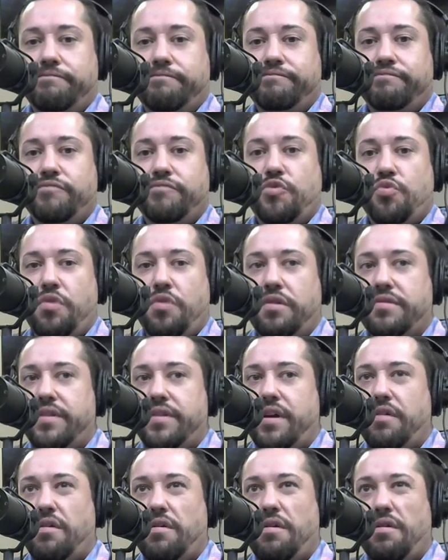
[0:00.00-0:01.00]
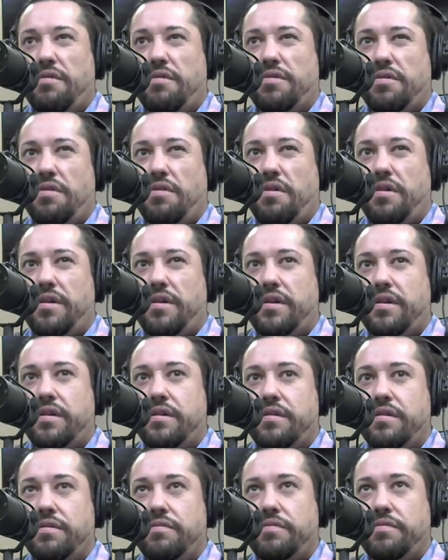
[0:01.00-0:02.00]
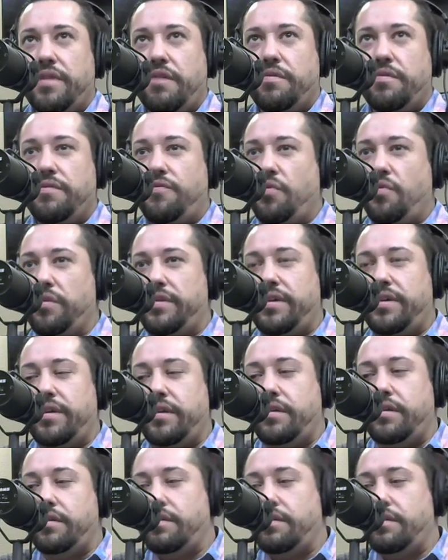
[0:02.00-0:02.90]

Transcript: Drugs and alcohol started when I was 14.